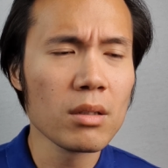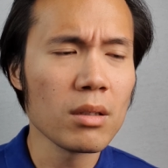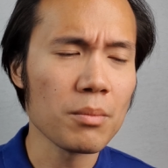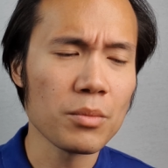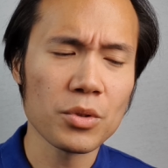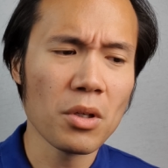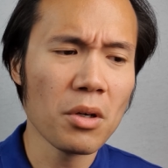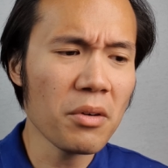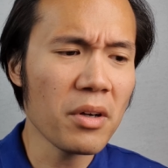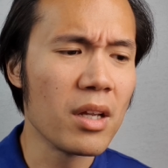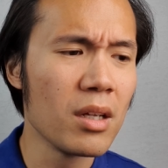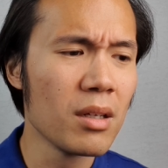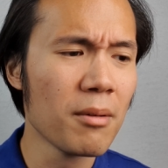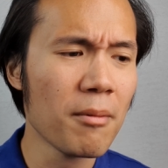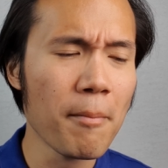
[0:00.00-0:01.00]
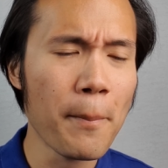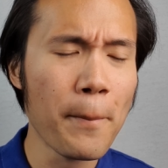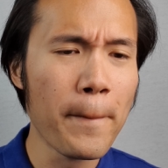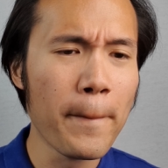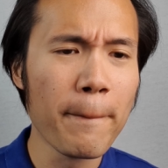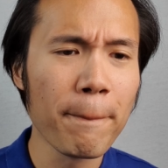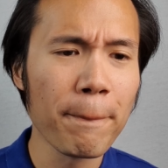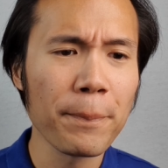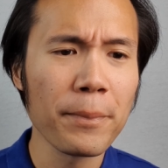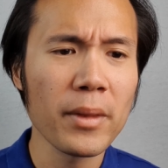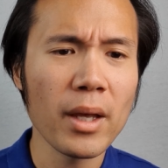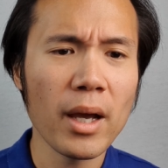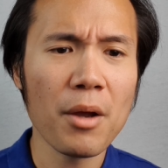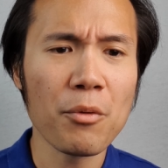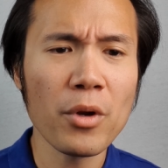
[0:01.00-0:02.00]
I'm sorry.
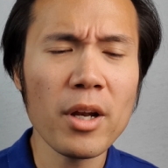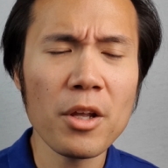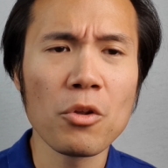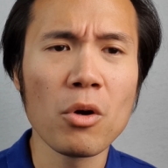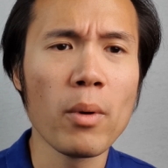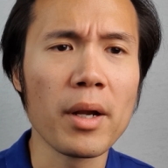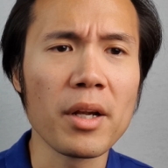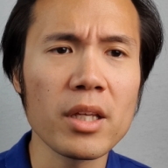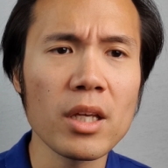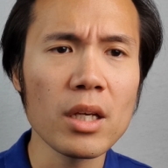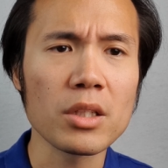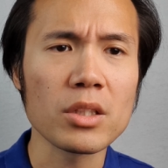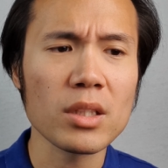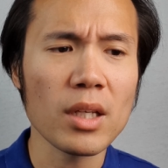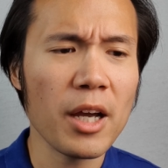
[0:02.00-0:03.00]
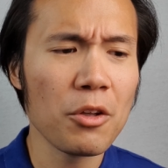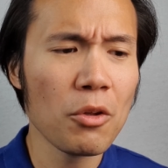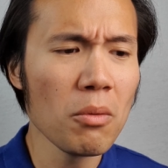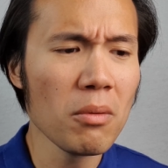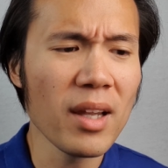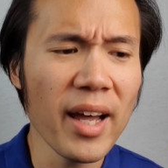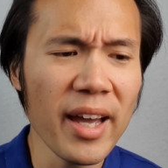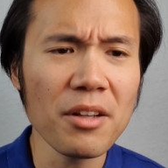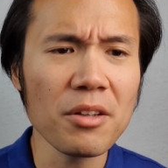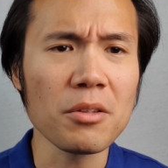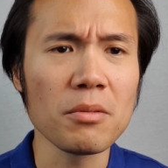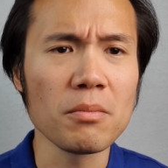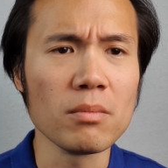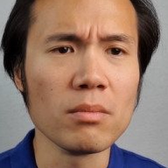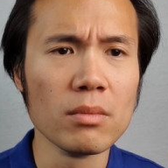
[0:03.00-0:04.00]
I really don't want kids. I don't like
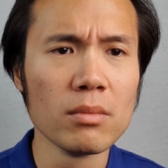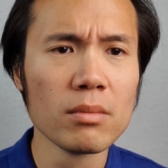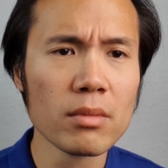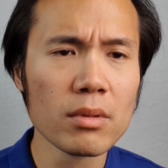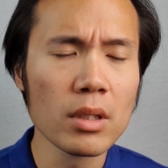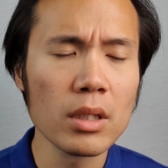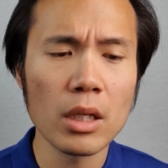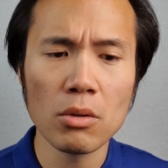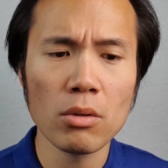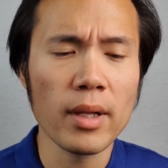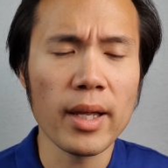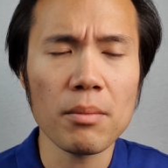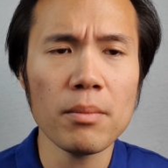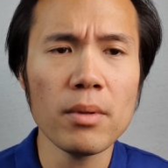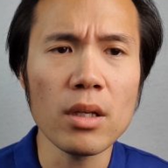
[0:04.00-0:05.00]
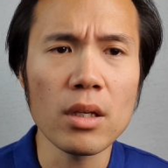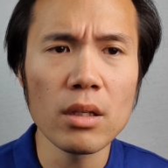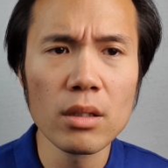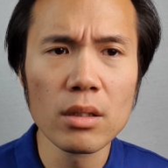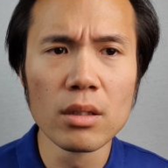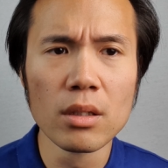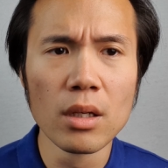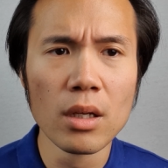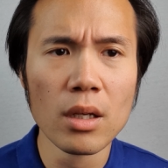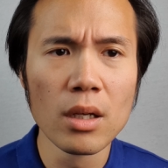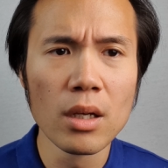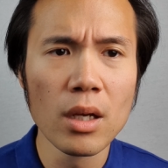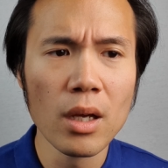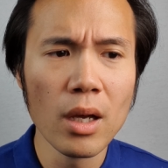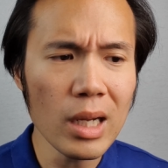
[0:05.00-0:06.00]
them. And they don't like me.
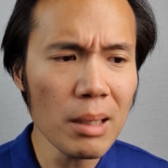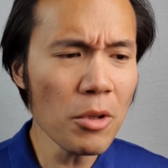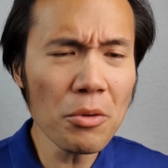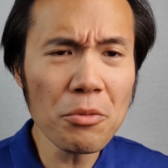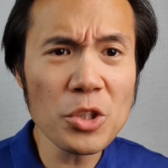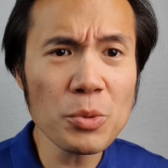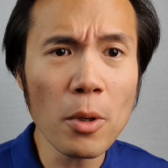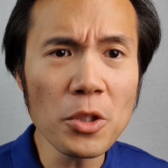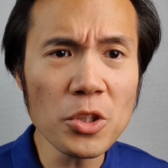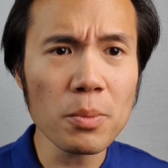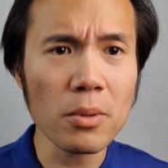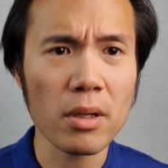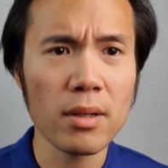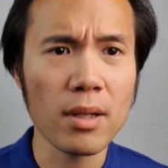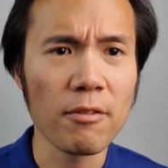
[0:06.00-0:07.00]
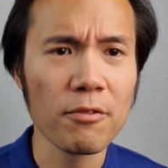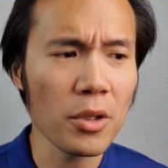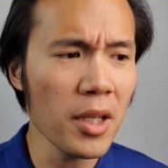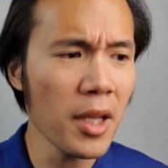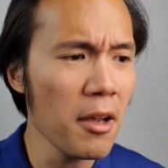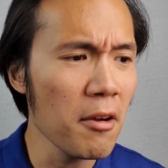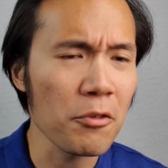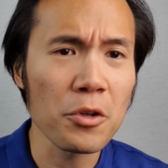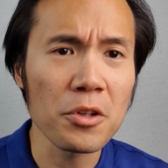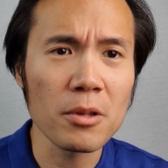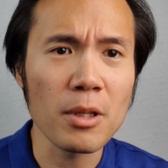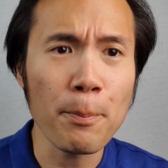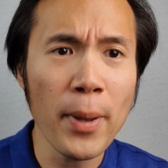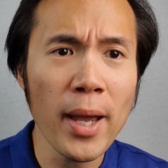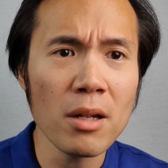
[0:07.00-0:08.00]
And I'm not responsible enough to care for a
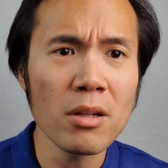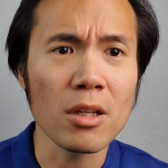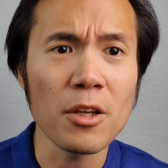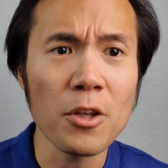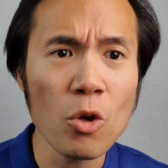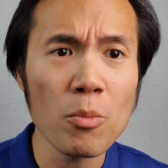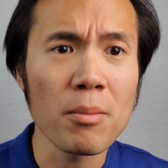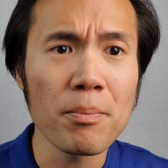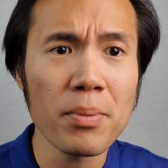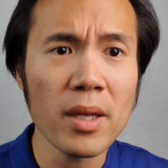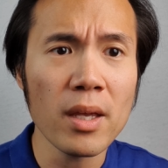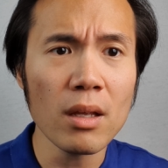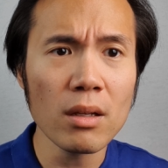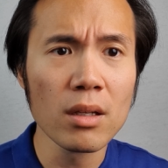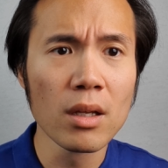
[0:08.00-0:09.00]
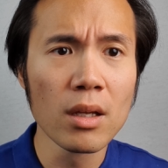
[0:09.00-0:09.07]
dependent human being.